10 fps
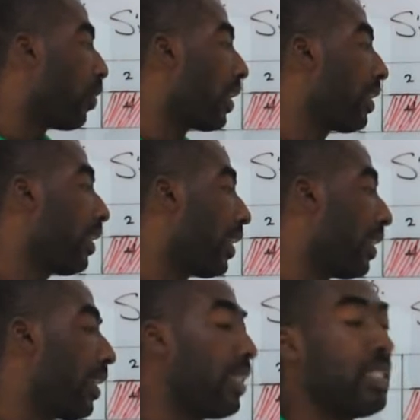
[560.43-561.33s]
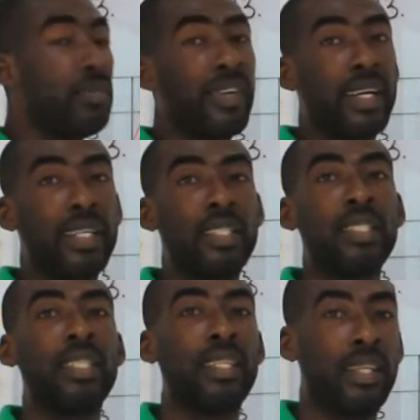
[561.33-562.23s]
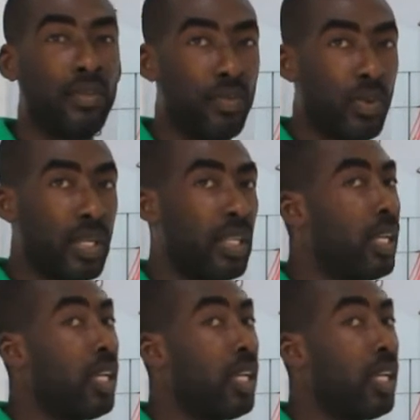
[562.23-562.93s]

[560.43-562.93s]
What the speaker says: one and then divide the down one.